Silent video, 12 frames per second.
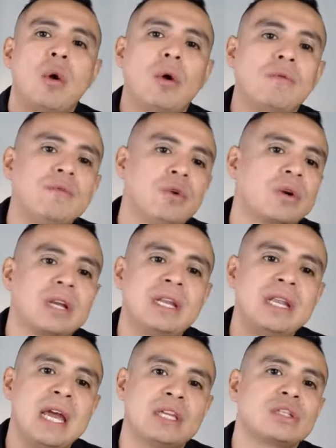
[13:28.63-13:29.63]
of your
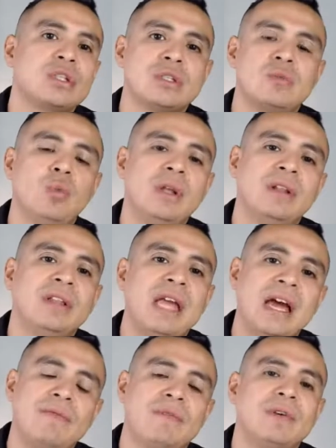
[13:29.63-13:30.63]
connections will
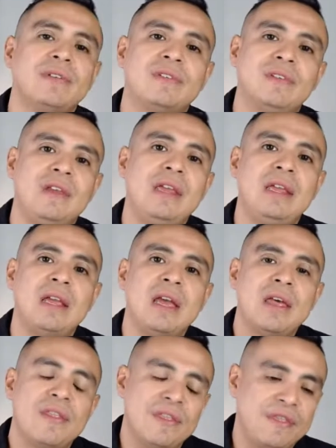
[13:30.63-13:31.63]
ever see
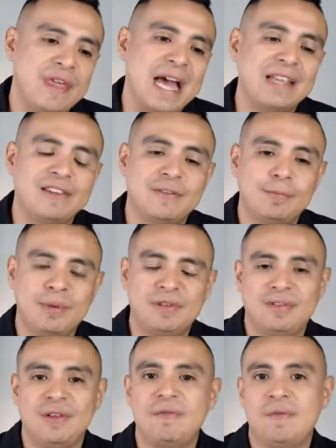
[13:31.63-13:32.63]
that
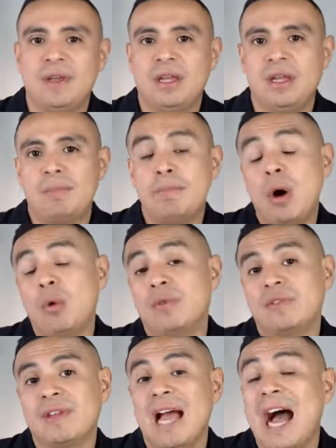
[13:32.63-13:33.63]
specific
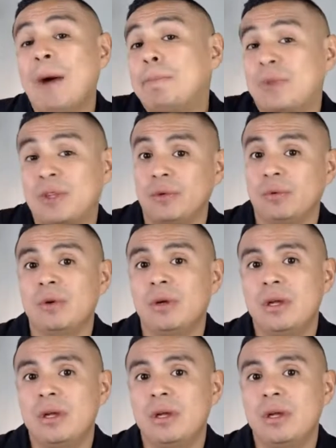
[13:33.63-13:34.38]
post. Up to,